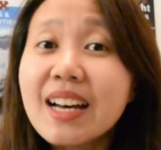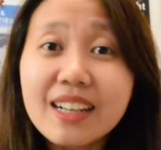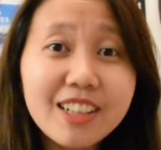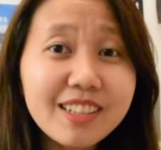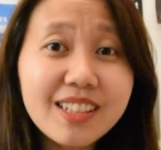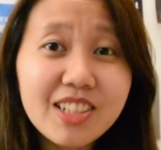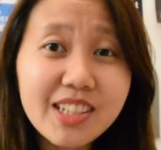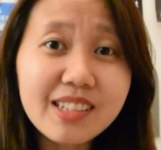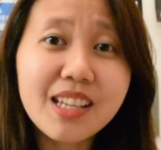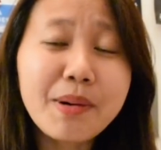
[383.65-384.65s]
Her
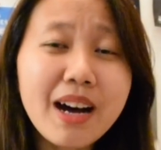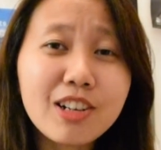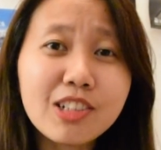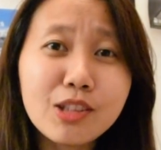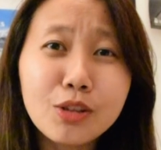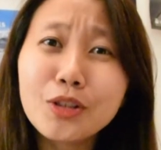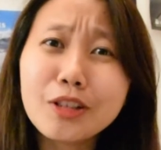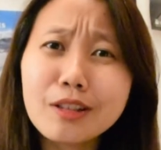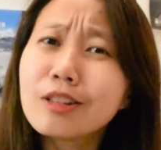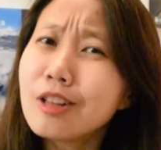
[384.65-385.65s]
stitches somehow
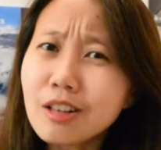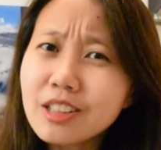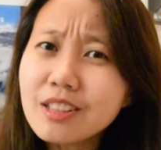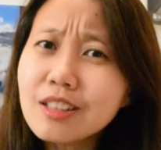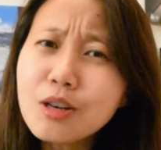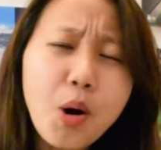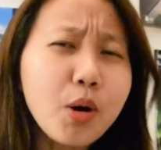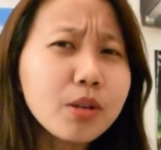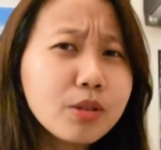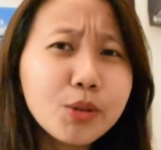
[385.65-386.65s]
look longer
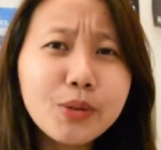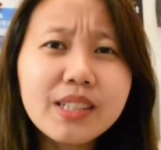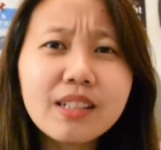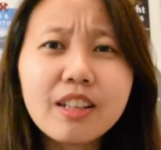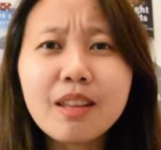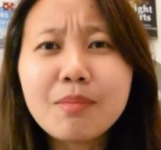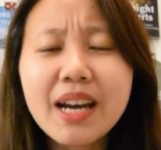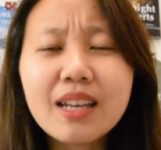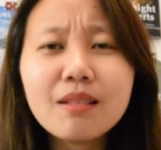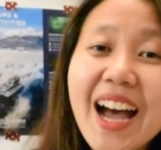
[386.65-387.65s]
or looser than
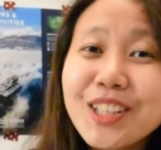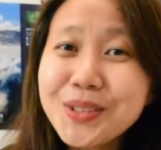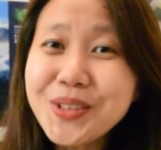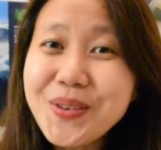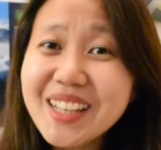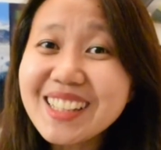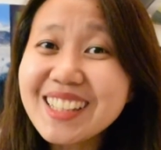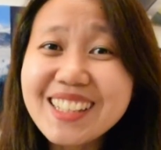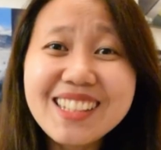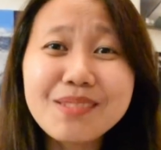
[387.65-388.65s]
mine. I don't know what it
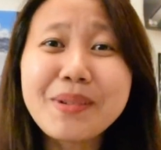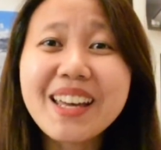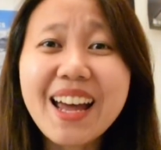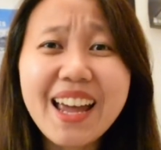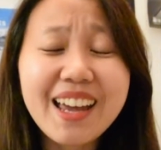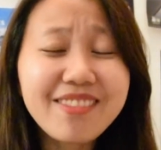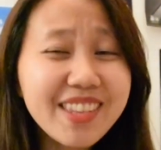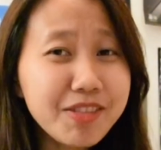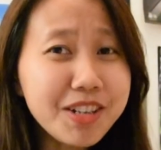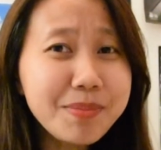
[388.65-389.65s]
is, but I have
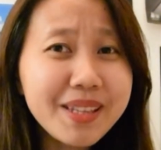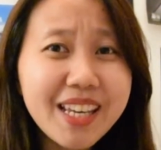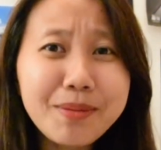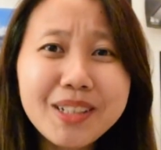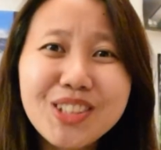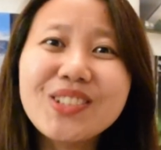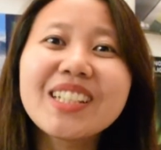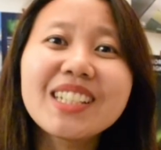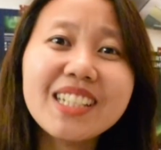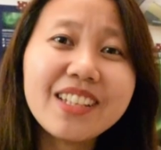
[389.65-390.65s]
never been able to
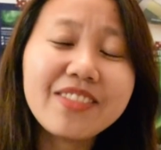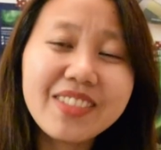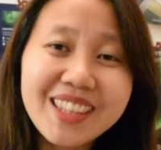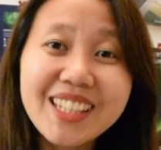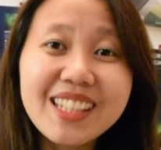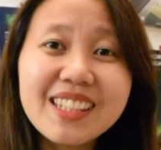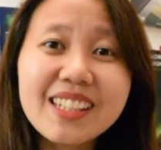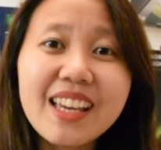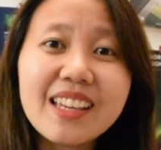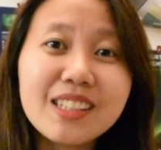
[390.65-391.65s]
achieve this
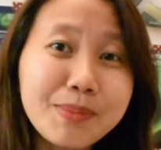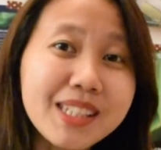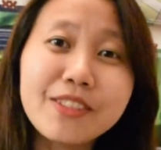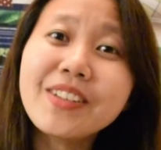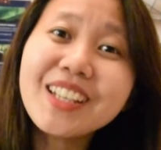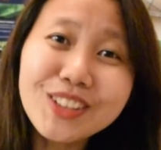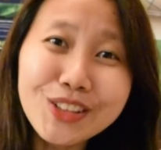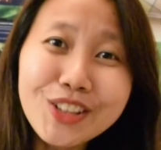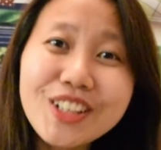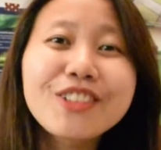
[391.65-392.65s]
specific
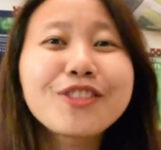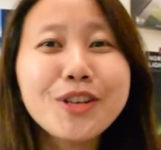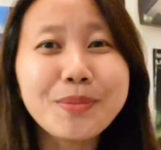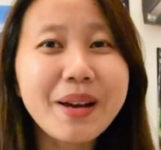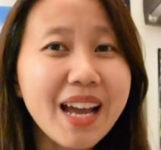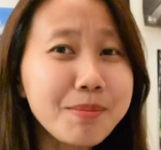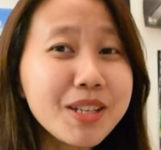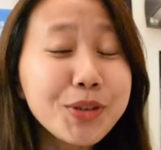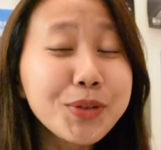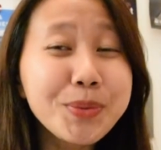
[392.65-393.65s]
look for my
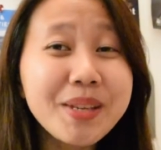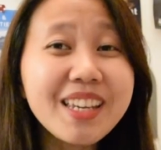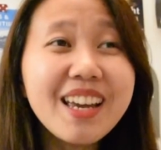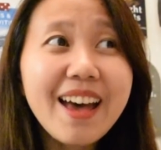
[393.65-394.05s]
amigurumi.